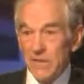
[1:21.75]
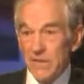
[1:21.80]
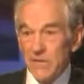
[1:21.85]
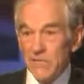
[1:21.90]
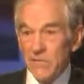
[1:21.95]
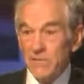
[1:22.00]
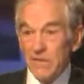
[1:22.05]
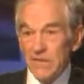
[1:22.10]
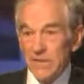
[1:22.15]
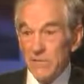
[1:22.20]
the
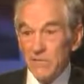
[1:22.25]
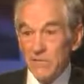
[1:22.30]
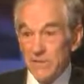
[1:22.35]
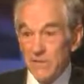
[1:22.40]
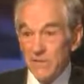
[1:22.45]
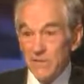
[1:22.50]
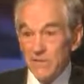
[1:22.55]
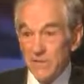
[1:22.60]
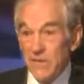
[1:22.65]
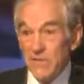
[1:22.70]
victims
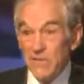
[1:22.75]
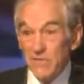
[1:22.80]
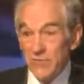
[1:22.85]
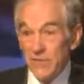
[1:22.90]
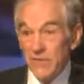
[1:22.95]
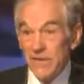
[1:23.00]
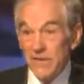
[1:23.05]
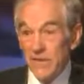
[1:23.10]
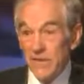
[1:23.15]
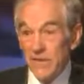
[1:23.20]
of
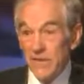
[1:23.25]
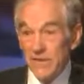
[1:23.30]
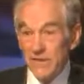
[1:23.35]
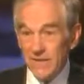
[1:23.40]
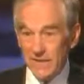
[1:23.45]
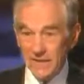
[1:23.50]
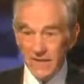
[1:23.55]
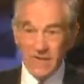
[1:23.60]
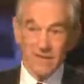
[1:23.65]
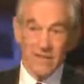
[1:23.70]

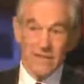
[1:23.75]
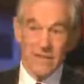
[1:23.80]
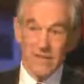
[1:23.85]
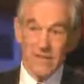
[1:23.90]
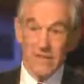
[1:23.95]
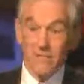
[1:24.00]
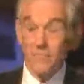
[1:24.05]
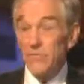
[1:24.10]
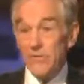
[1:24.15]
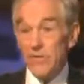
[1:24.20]

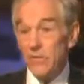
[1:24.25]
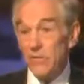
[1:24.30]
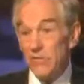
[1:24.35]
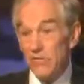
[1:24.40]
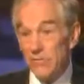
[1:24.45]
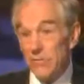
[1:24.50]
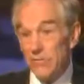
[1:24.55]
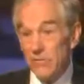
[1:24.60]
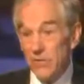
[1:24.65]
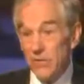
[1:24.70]
Katrina, the
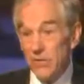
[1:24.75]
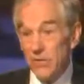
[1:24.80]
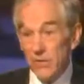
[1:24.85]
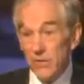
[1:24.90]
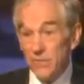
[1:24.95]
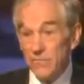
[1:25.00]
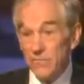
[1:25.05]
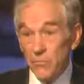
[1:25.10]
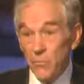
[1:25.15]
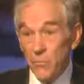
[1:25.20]
failure
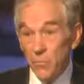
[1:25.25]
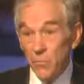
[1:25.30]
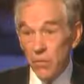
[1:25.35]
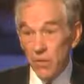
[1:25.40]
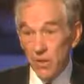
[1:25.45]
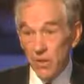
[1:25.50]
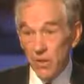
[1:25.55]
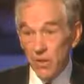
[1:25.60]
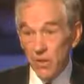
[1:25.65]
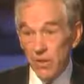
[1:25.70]
of the
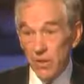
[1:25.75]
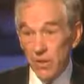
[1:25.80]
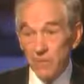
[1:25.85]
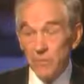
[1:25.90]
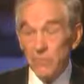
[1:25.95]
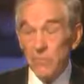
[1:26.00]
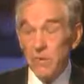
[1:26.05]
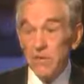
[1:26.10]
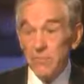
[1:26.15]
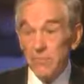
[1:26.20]
war,
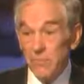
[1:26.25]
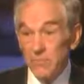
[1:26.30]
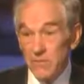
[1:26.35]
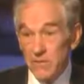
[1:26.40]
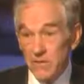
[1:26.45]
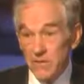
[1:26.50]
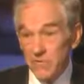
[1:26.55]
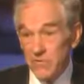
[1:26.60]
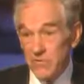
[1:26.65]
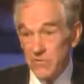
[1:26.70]
the
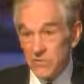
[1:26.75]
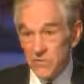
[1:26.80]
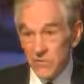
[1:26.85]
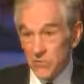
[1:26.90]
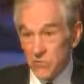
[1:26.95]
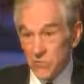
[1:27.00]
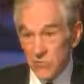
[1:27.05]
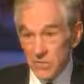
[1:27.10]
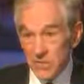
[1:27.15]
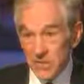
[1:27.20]
bankruptcy of the
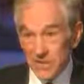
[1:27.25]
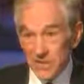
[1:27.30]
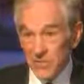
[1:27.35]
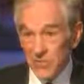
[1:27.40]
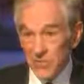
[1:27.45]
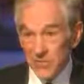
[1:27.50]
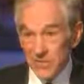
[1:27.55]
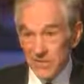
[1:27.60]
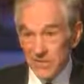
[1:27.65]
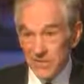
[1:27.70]
Social
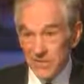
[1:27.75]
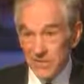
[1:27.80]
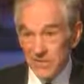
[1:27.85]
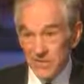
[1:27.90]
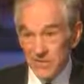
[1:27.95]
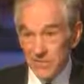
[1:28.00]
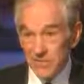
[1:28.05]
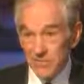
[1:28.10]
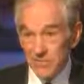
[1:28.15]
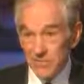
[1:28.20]
Security
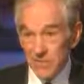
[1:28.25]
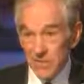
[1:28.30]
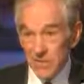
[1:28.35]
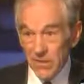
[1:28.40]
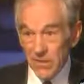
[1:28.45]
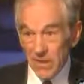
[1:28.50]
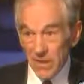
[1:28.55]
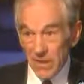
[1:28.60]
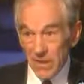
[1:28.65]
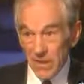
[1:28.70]
system.
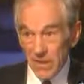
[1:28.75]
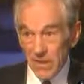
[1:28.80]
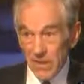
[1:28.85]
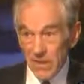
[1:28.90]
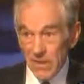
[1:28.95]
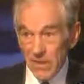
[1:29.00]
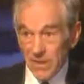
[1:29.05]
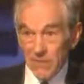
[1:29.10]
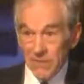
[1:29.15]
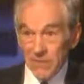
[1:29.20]

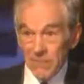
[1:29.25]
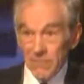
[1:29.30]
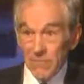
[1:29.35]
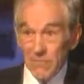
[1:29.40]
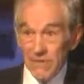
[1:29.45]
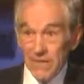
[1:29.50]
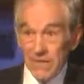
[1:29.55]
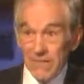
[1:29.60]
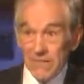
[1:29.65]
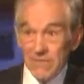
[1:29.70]
The
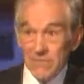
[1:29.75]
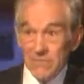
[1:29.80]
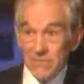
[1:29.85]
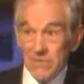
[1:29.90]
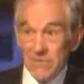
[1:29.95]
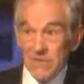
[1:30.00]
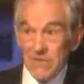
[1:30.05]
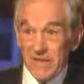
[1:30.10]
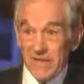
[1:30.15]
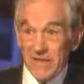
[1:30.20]
government hasn't
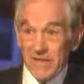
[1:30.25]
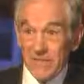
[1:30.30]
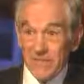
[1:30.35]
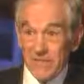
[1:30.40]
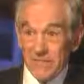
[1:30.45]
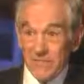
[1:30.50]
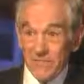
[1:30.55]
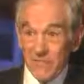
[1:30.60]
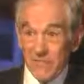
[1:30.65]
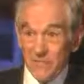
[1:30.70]
protected
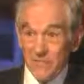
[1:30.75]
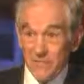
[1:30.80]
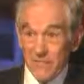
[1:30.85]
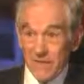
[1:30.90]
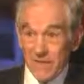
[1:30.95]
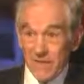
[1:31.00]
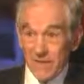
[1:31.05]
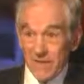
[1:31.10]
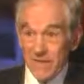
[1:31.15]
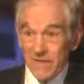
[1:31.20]
us
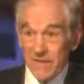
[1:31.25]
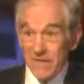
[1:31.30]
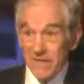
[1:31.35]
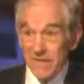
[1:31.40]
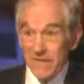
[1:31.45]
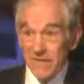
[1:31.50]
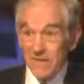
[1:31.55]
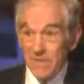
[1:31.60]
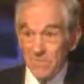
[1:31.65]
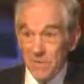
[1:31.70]
from
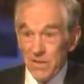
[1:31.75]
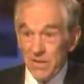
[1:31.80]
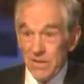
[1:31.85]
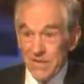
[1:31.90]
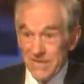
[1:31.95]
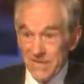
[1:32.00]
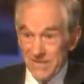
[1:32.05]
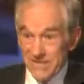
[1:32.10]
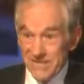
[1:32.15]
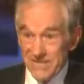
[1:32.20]
lead in
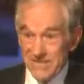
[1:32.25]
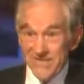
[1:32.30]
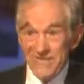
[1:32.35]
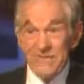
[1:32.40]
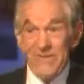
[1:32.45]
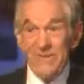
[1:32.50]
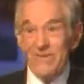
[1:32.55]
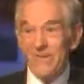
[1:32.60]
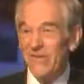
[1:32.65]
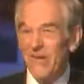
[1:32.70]
paints,
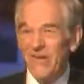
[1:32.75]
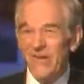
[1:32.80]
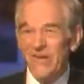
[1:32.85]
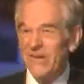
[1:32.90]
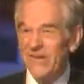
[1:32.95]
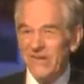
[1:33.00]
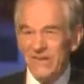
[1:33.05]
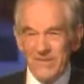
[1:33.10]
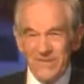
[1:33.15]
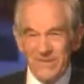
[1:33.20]
you know,
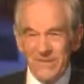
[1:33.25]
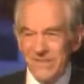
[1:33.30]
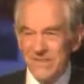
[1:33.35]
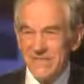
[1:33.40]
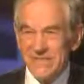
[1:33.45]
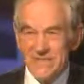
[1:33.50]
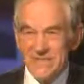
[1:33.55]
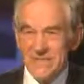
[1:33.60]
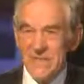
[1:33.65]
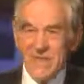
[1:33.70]
on and on. It
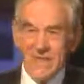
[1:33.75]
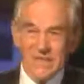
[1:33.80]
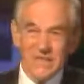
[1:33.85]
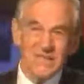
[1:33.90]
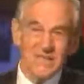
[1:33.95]
just